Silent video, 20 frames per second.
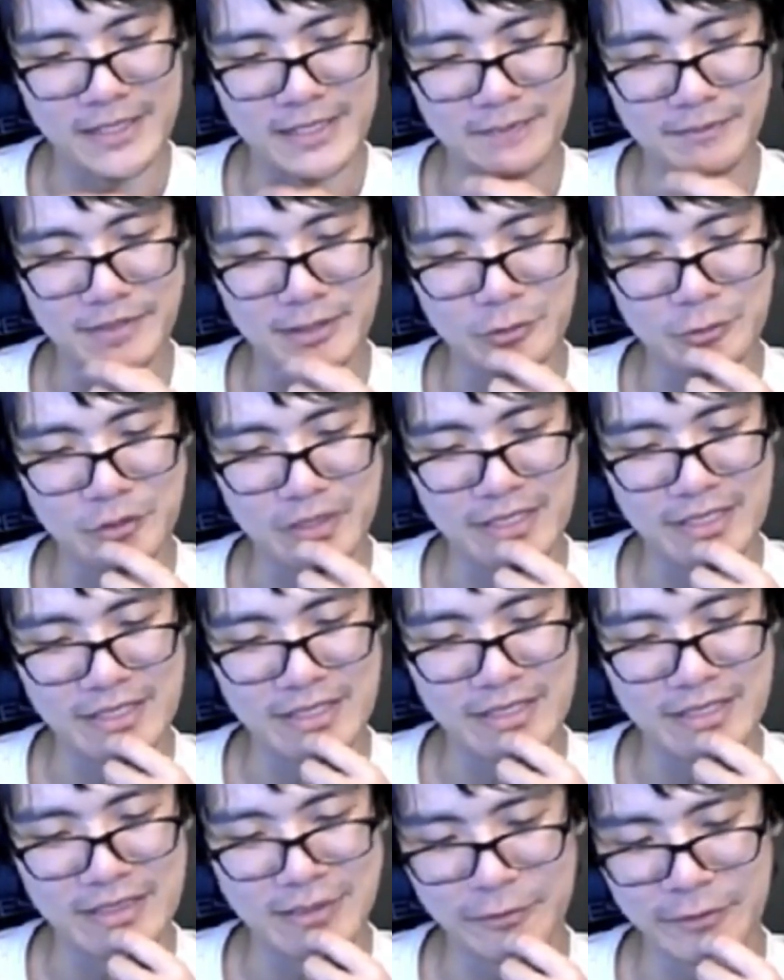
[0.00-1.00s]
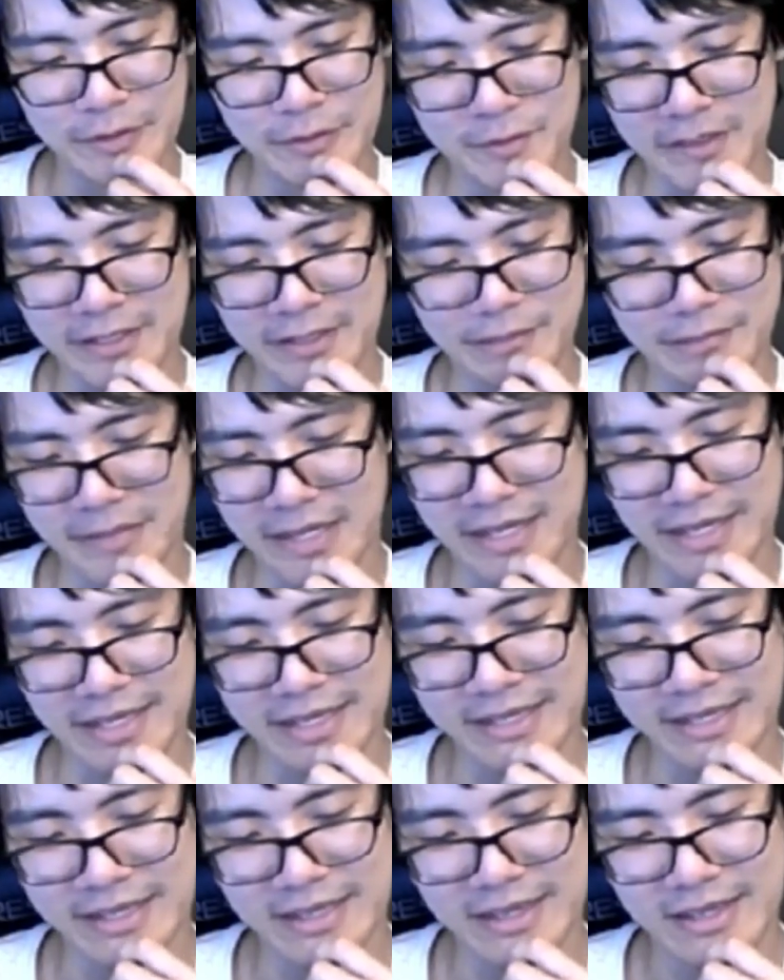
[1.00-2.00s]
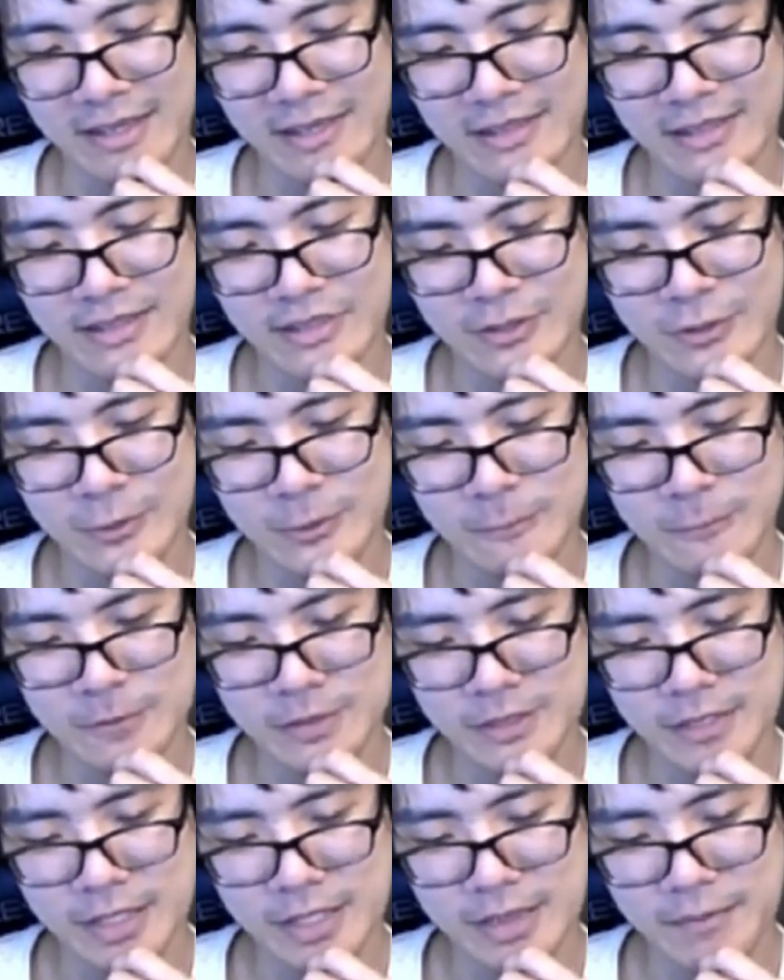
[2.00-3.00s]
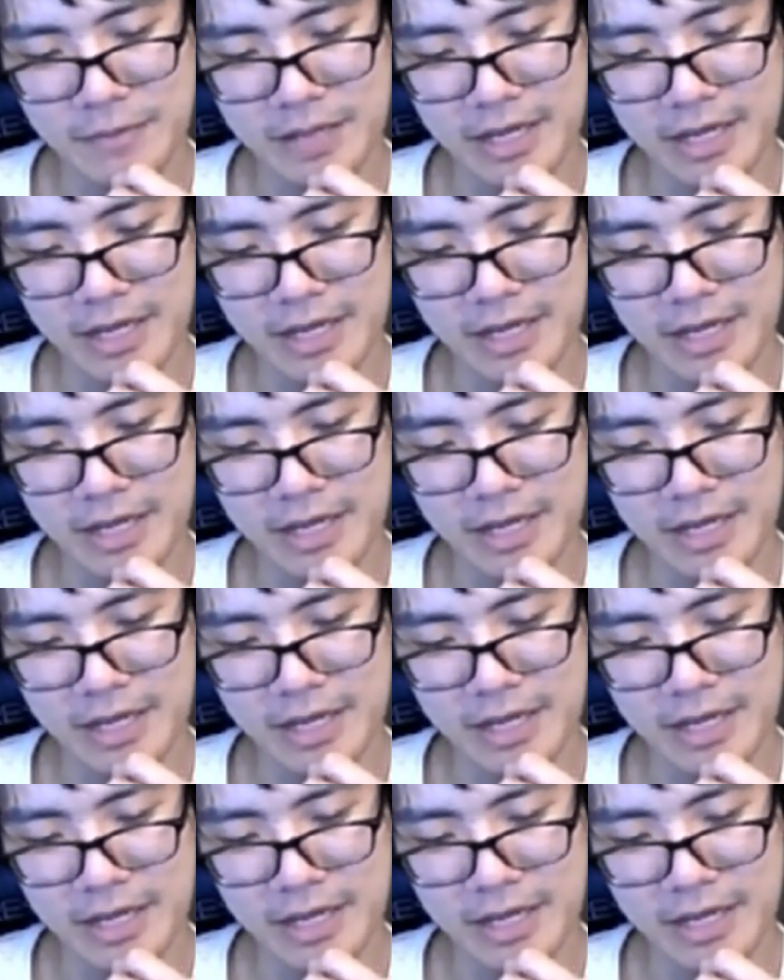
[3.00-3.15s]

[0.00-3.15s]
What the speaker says: in between during like my Suf set, my